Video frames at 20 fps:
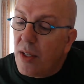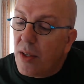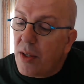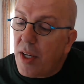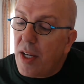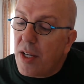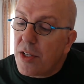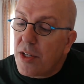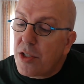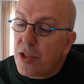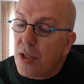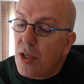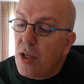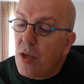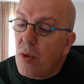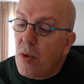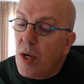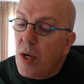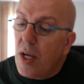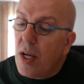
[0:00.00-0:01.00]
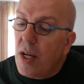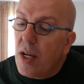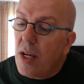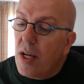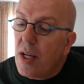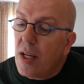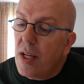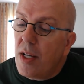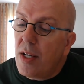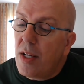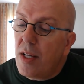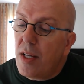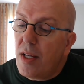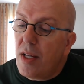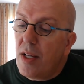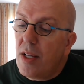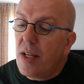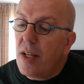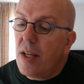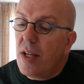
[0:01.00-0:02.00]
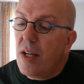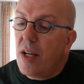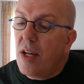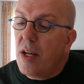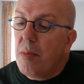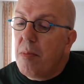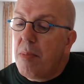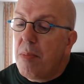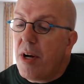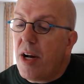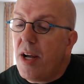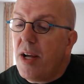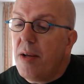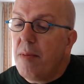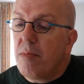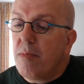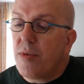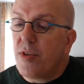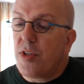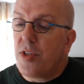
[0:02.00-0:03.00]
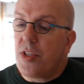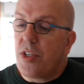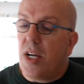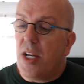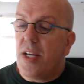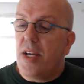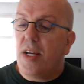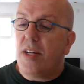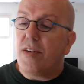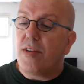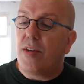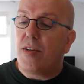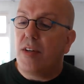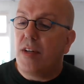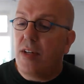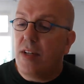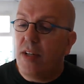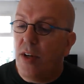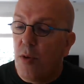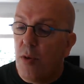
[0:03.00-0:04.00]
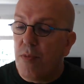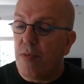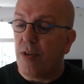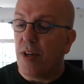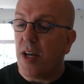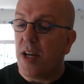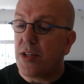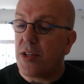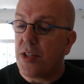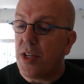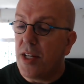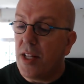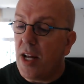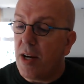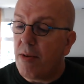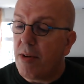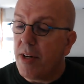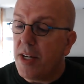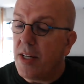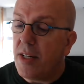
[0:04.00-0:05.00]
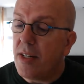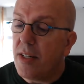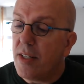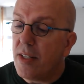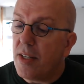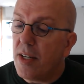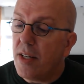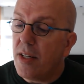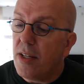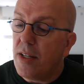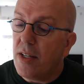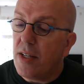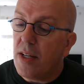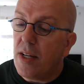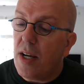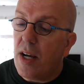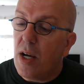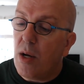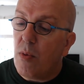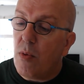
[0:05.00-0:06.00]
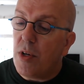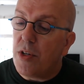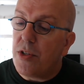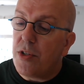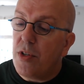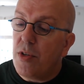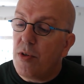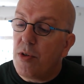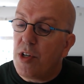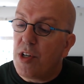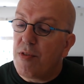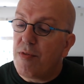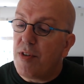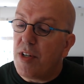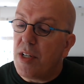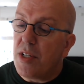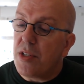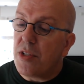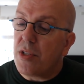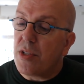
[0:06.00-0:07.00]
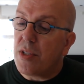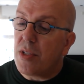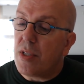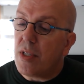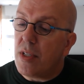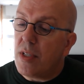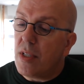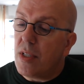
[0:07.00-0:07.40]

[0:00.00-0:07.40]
Okay, so Ibrahim Sayed, hopefully I say that right. I want to know your advice.